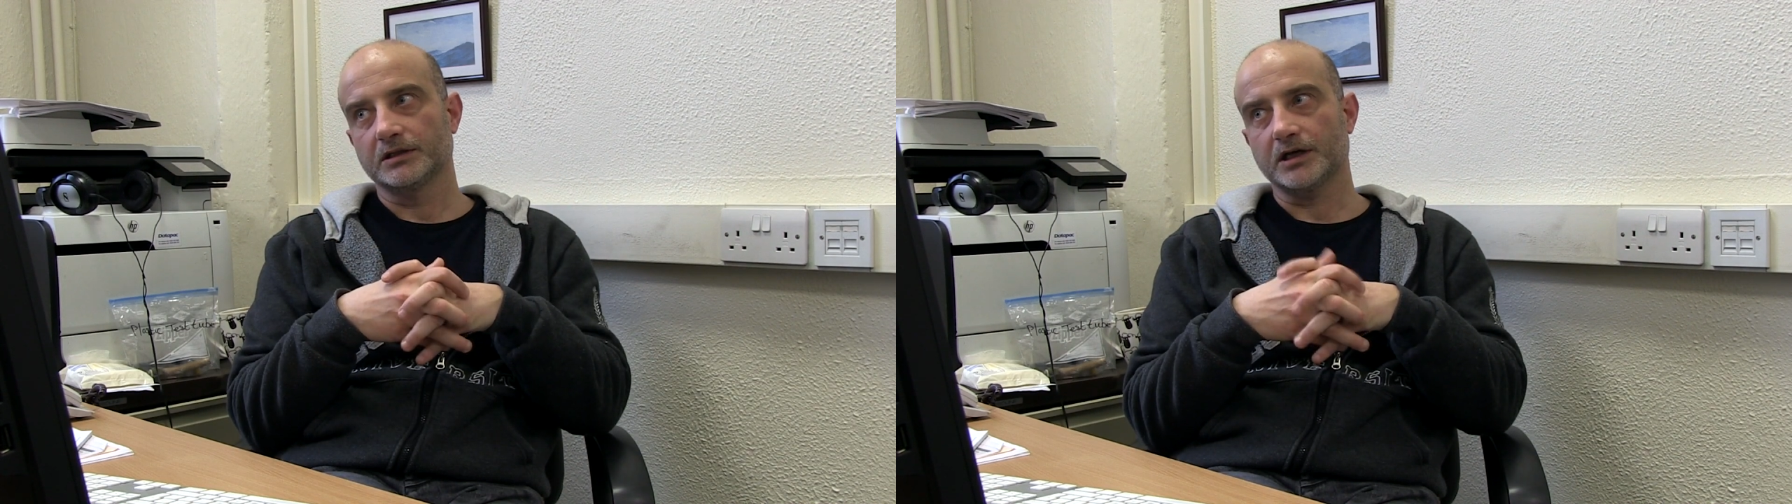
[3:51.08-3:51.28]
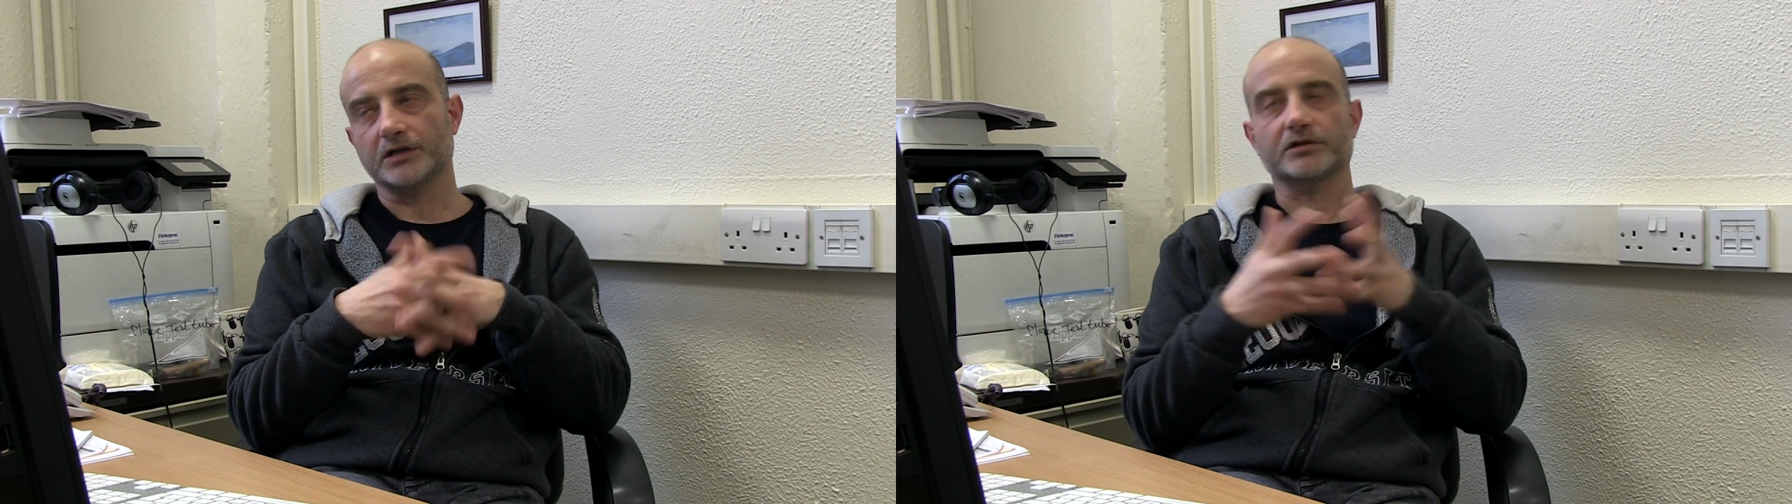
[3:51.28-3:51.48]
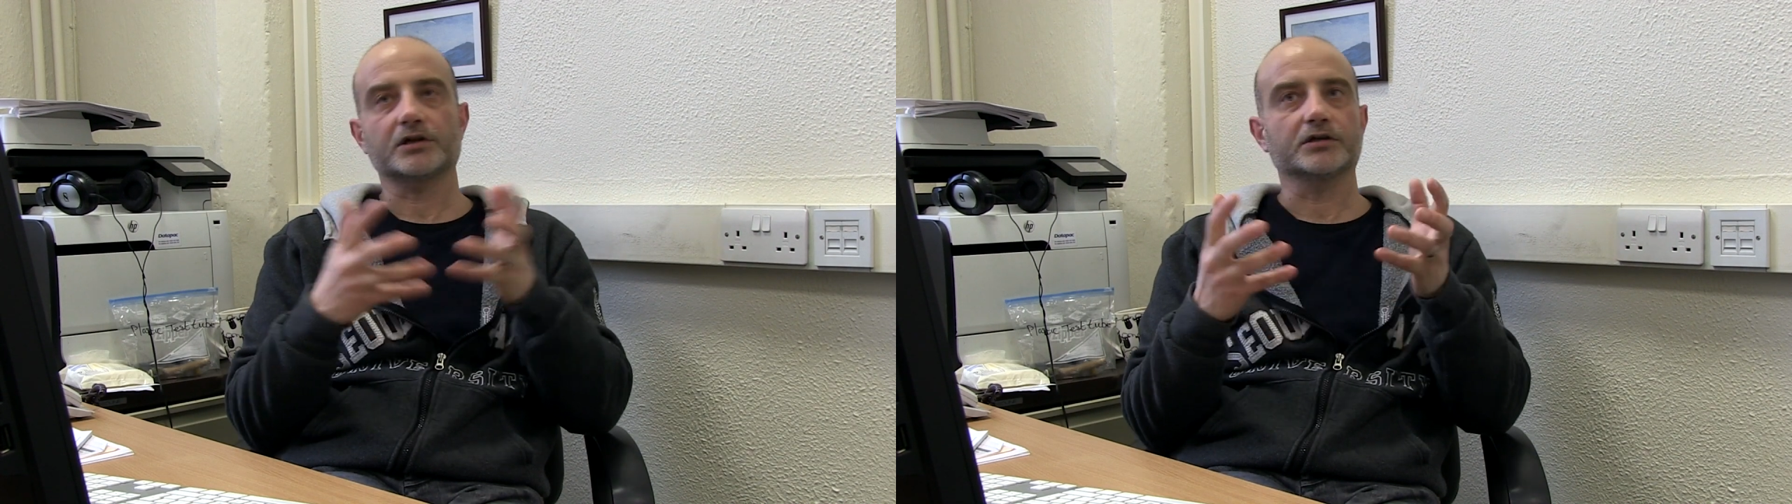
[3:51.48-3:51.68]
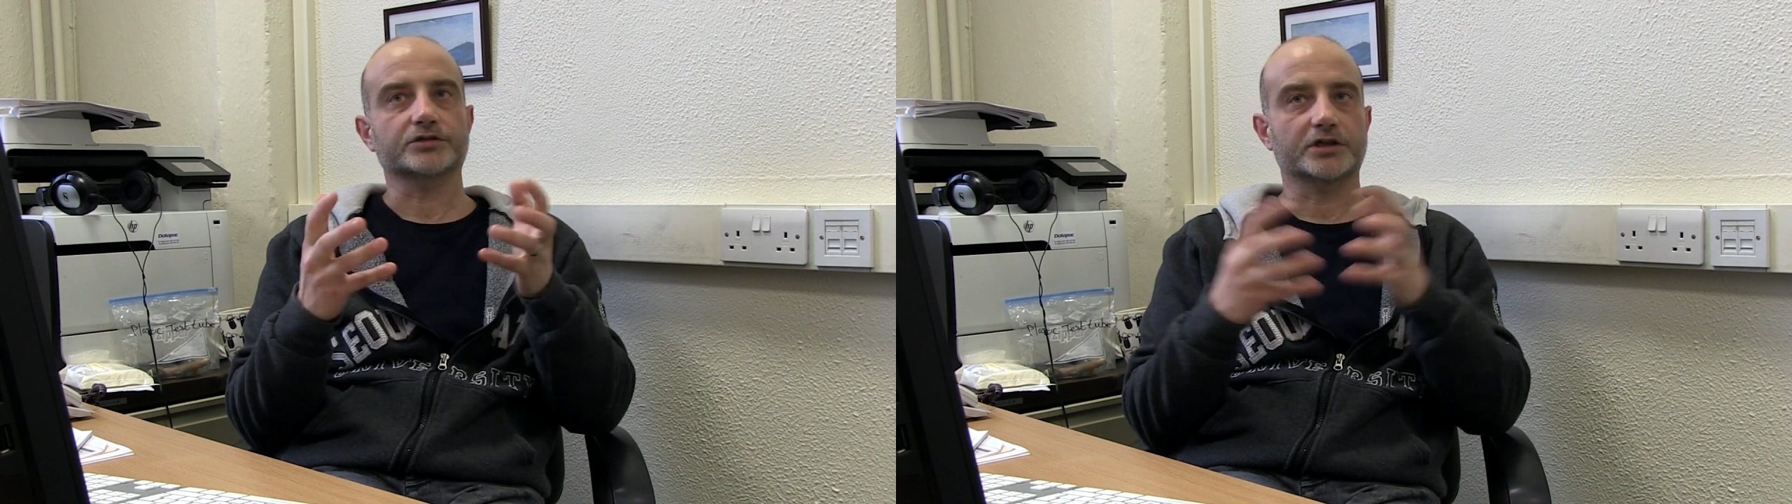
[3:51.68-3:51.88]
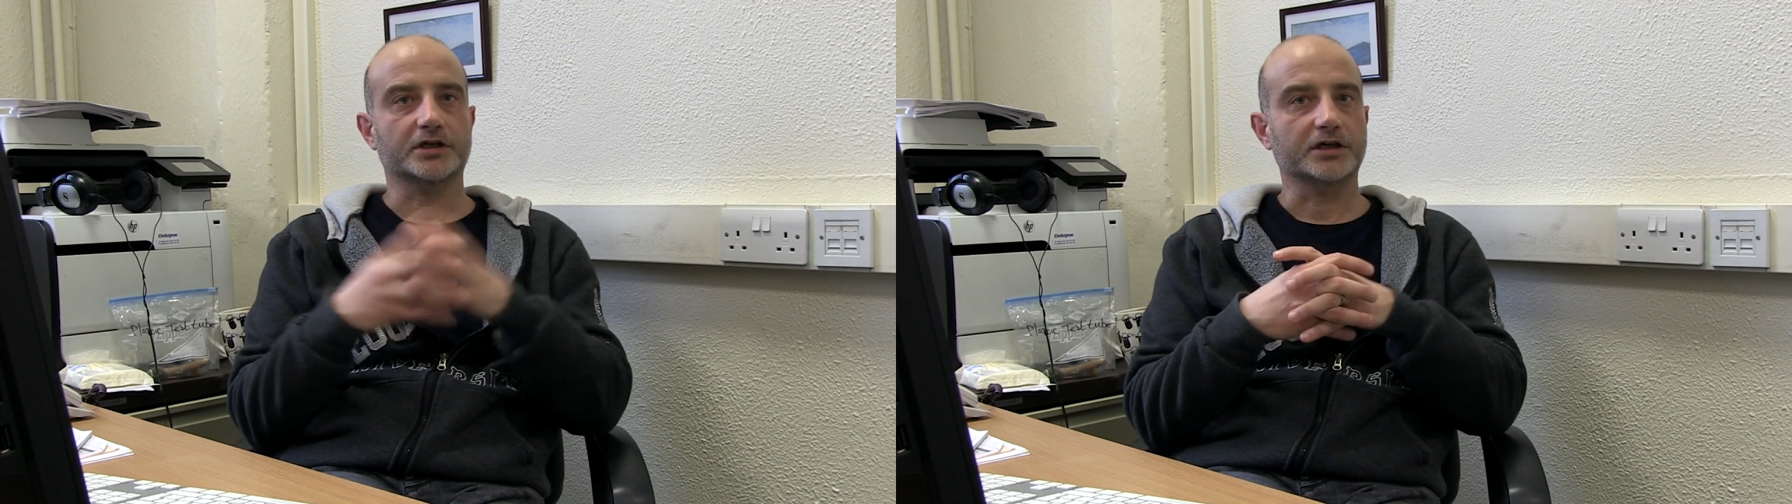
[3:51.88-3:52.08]

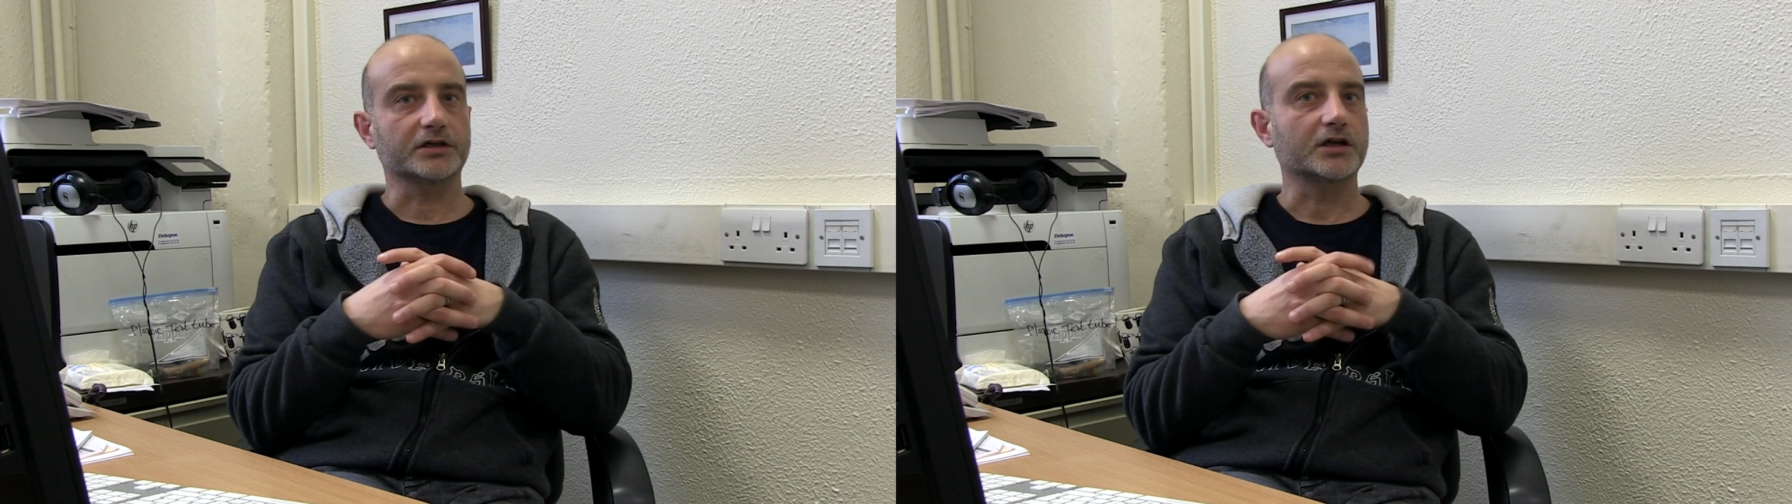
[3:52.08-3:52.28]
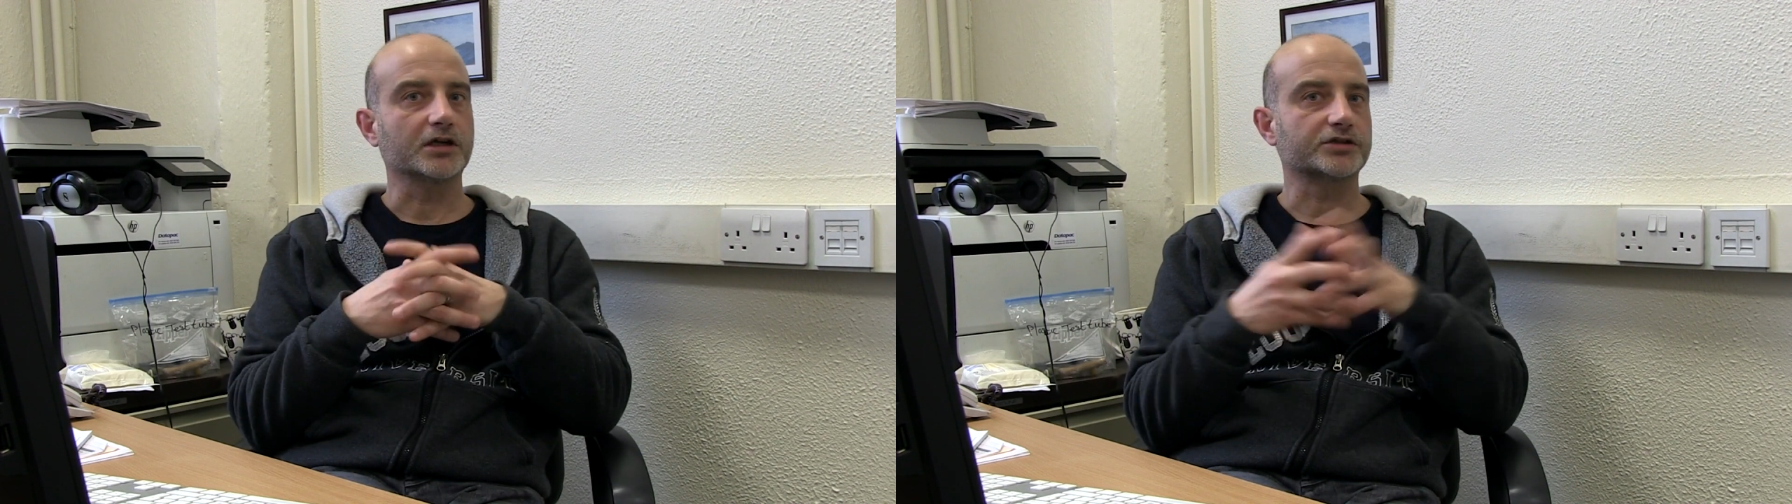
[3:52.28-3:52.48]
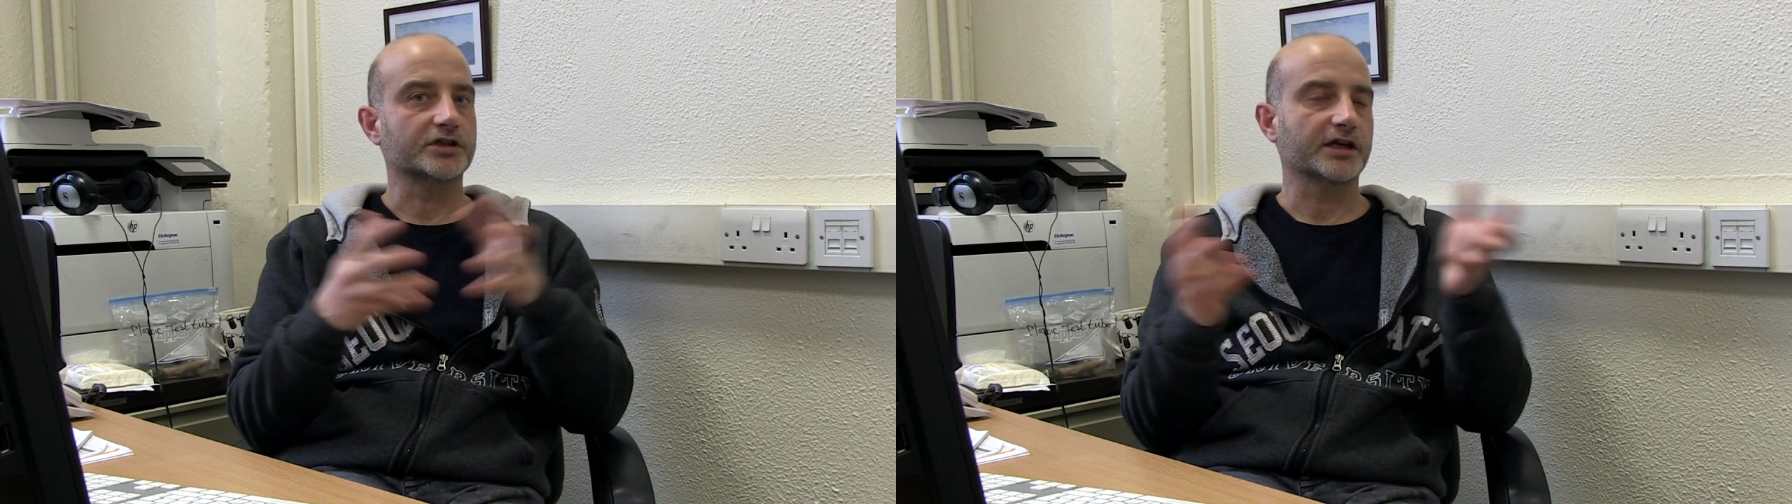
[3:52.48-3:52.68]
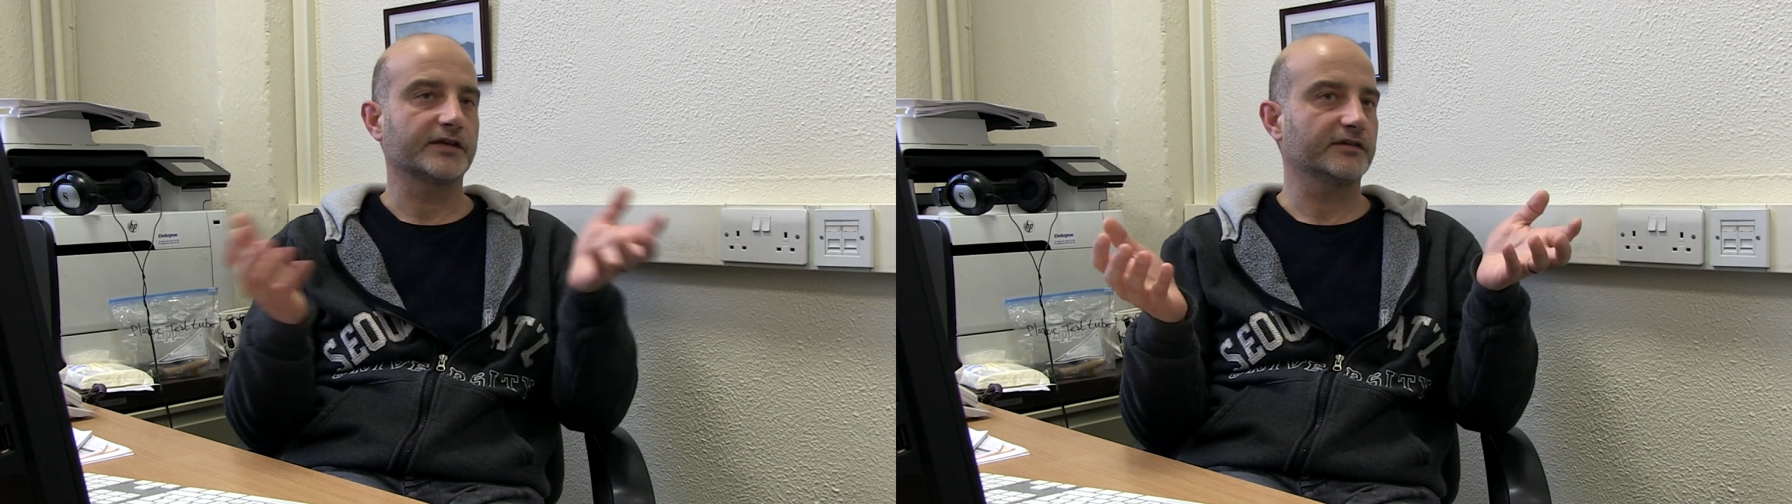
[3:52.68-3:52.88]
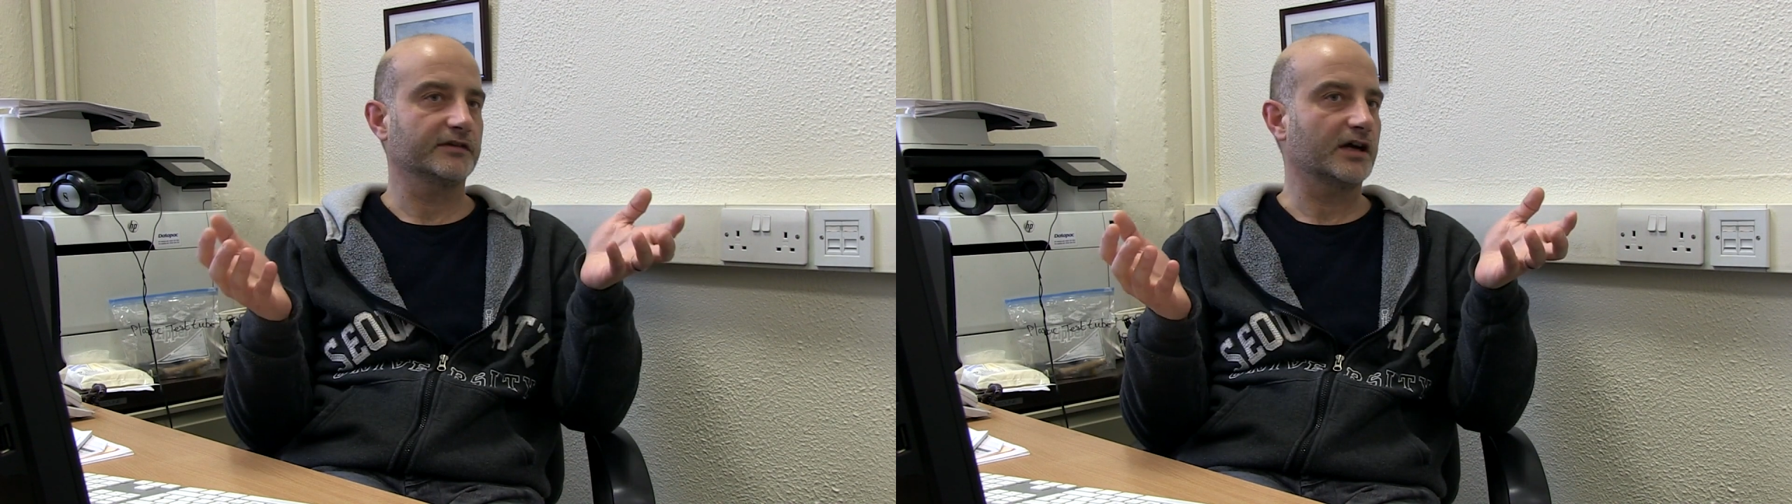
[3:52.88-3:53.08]
agriculture. Agriculture has